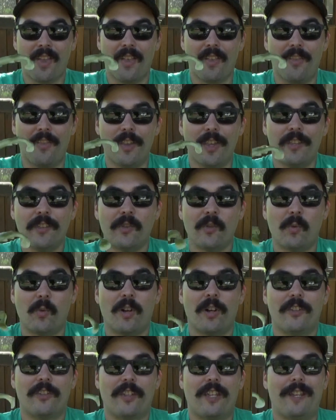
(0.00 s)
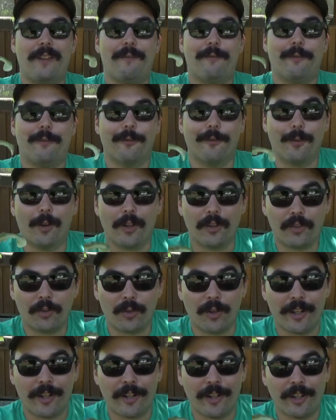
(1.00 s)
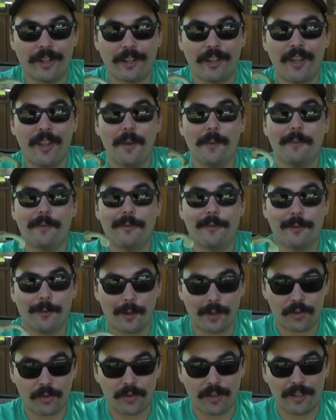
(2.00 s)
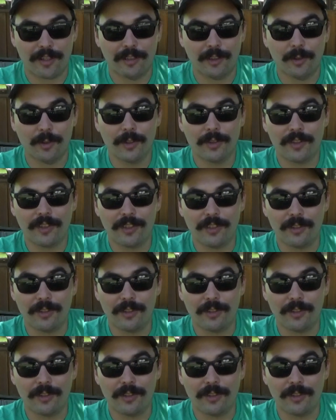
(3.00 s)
This was a frustrating lure to